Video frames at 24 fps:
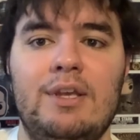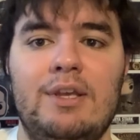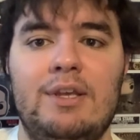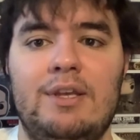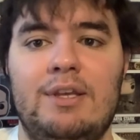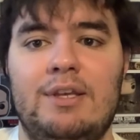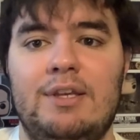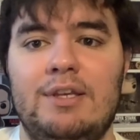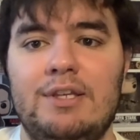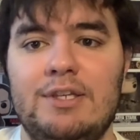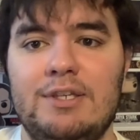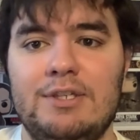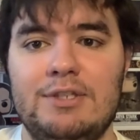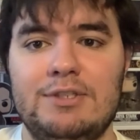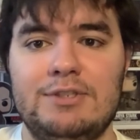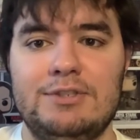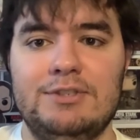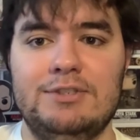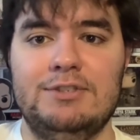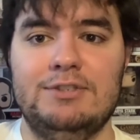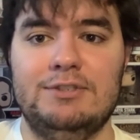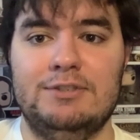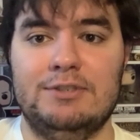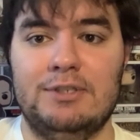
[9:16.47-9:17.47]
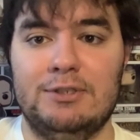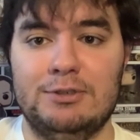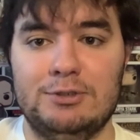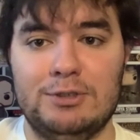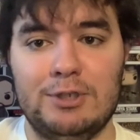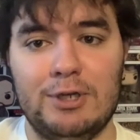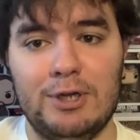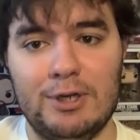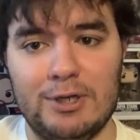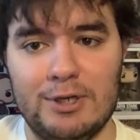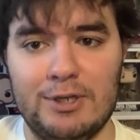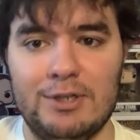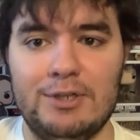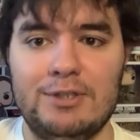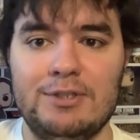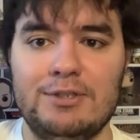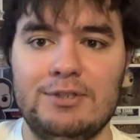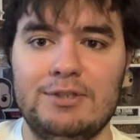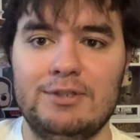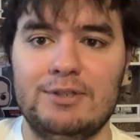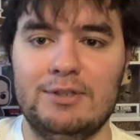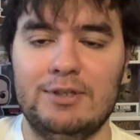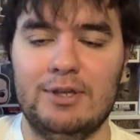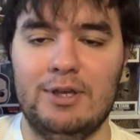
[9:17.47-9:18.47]
is Uncharted.
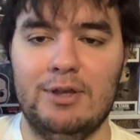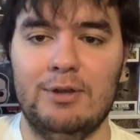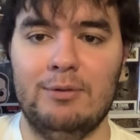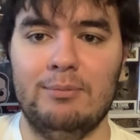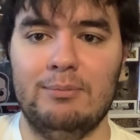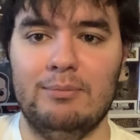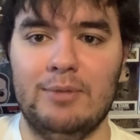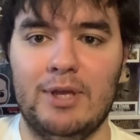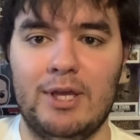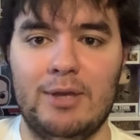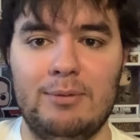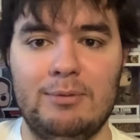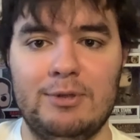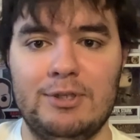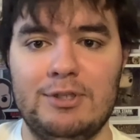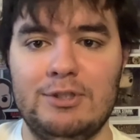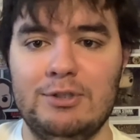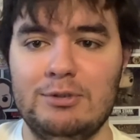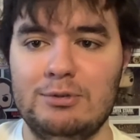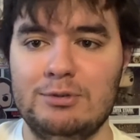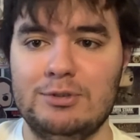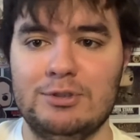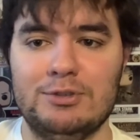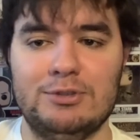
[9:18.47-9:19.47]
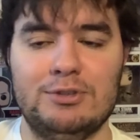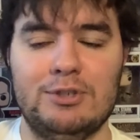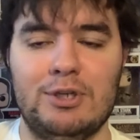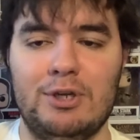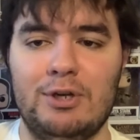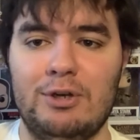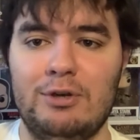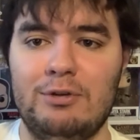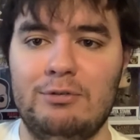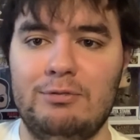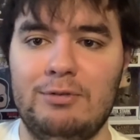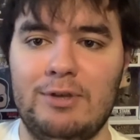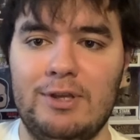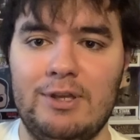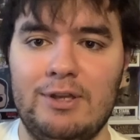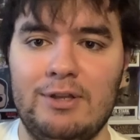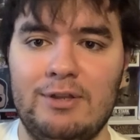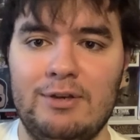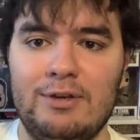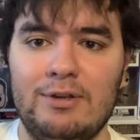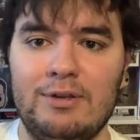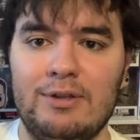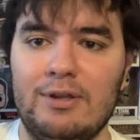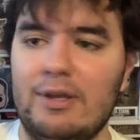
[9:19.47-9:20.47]
I'm a huge Uncharted
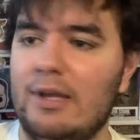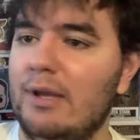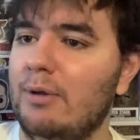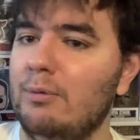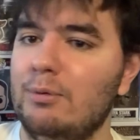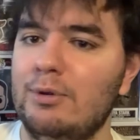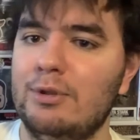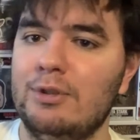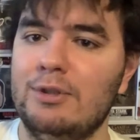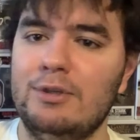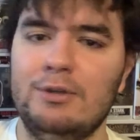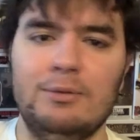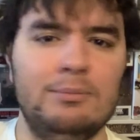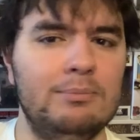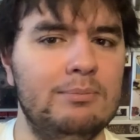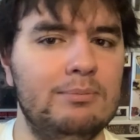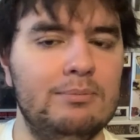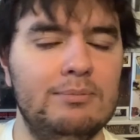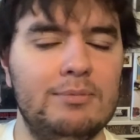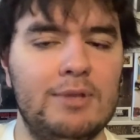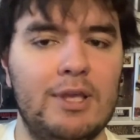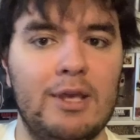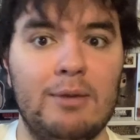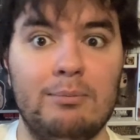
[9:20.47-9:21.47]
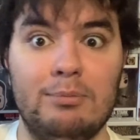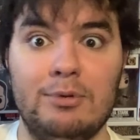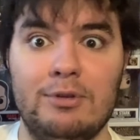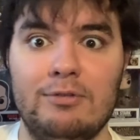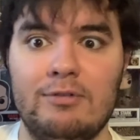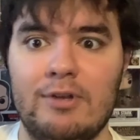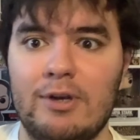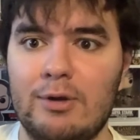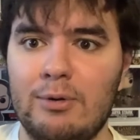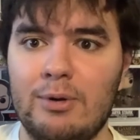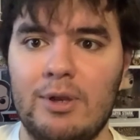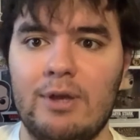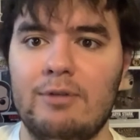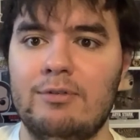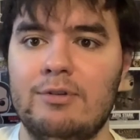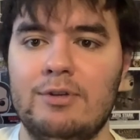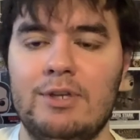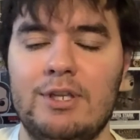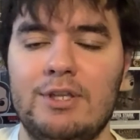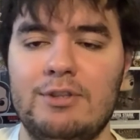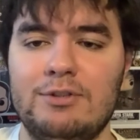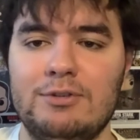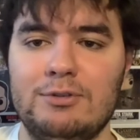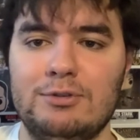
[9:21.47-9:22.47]
fan. I really can't believe I don't have a
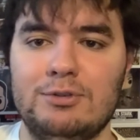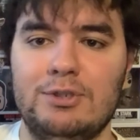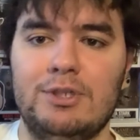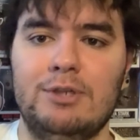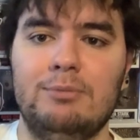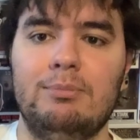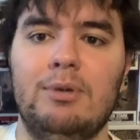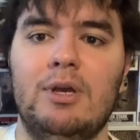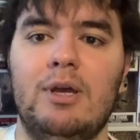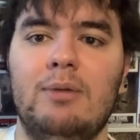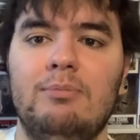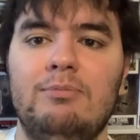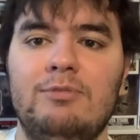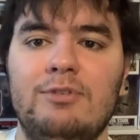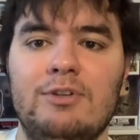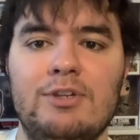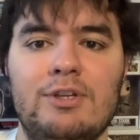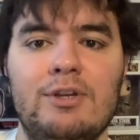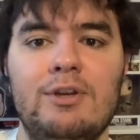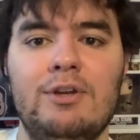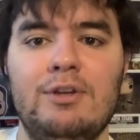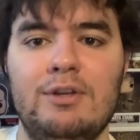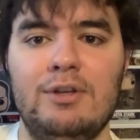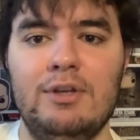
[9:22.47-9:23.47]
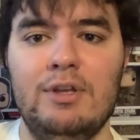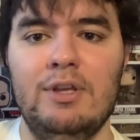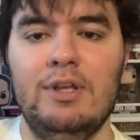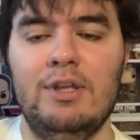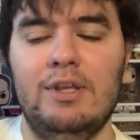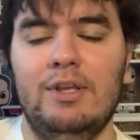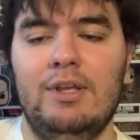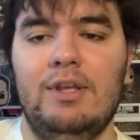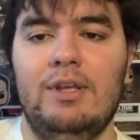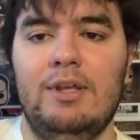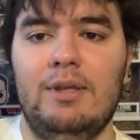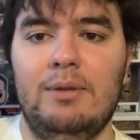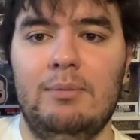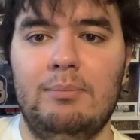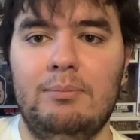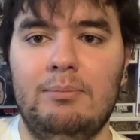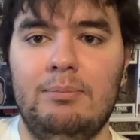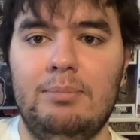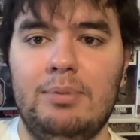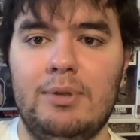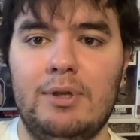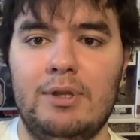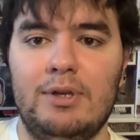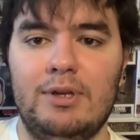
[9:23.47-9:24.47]
Nathan Drake pop figure,
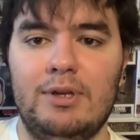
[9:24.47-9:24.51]
but